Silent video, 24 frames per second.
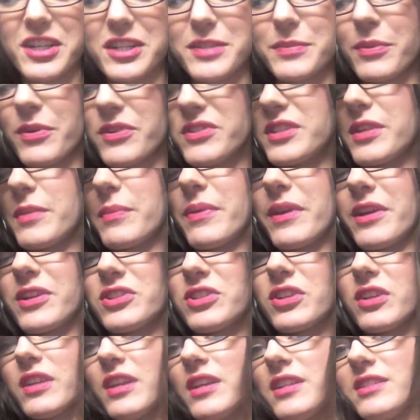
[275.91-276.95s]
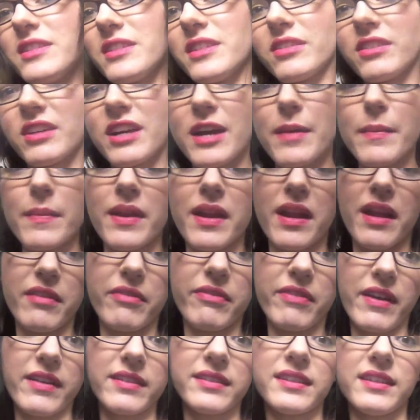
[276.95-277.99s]
just posted a picture on Instagram and I
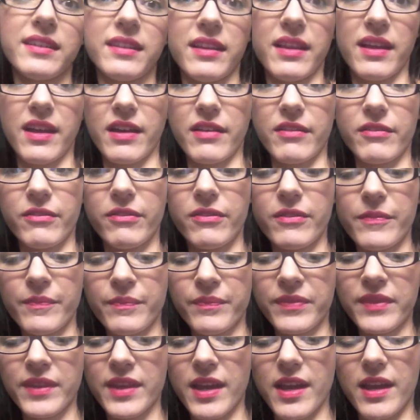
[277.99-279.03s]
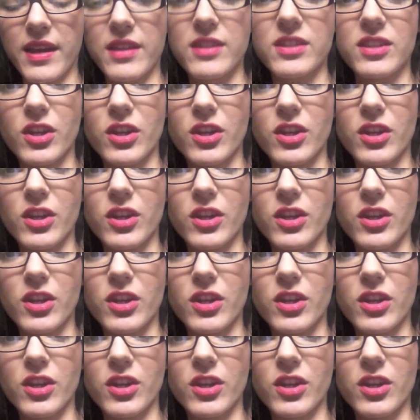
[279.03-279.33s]
fell in love. And it's